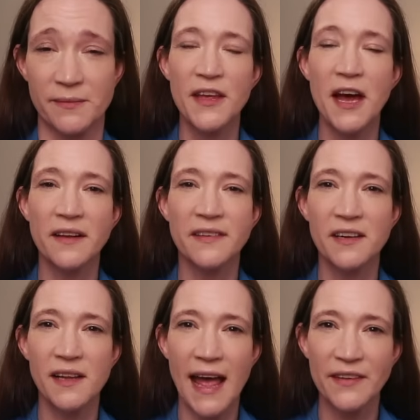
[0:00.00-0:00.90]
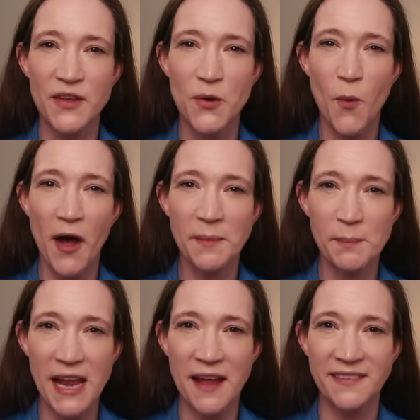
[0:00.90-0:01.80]
The article has the quite
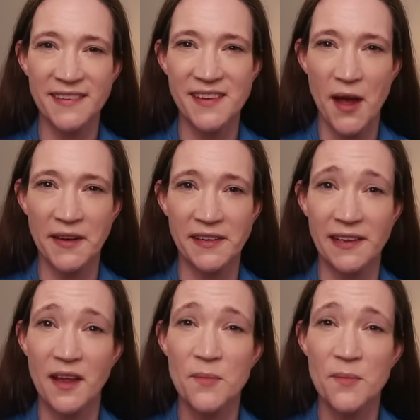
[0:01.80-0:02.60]
blunt title,